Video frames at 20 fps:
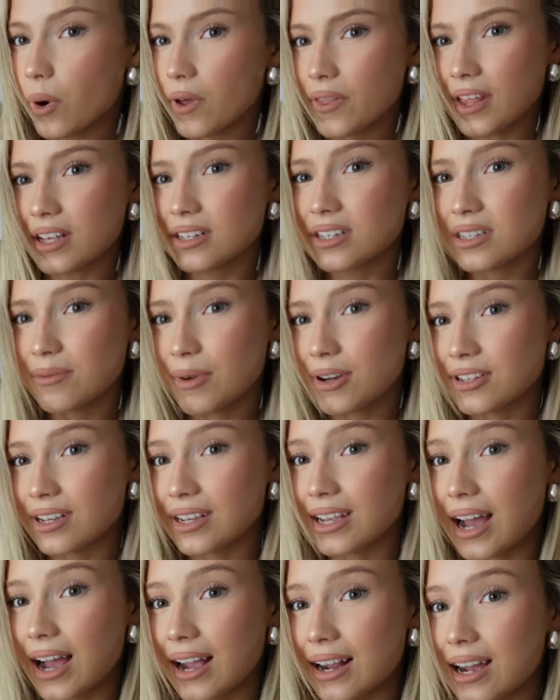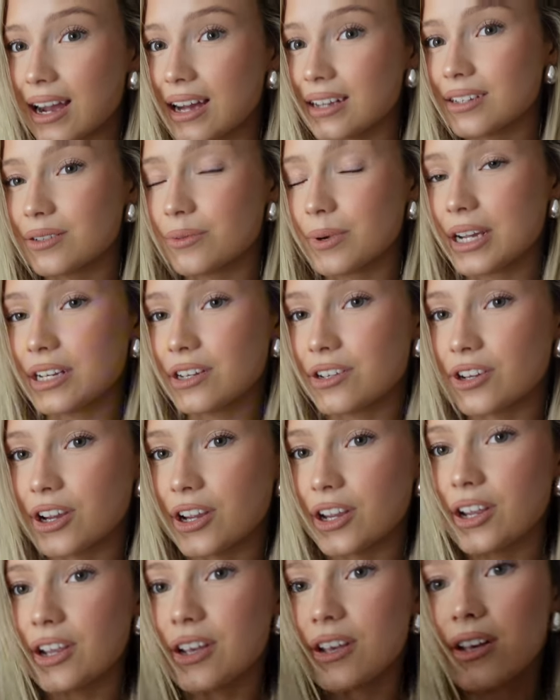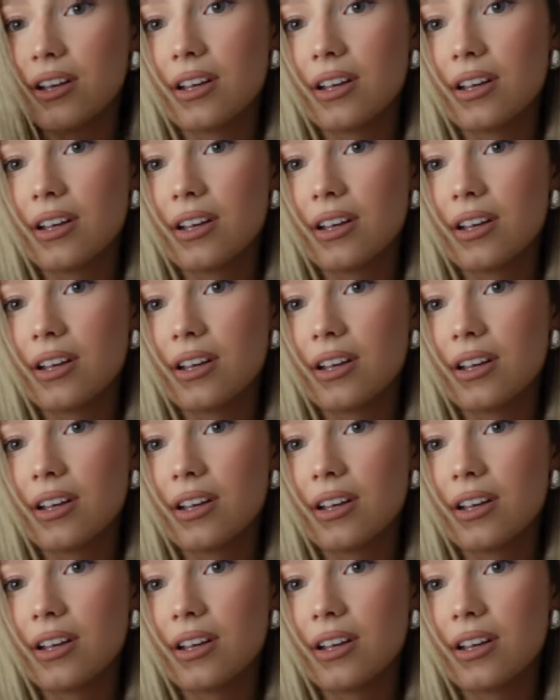This is the most like cack-handed way to show you.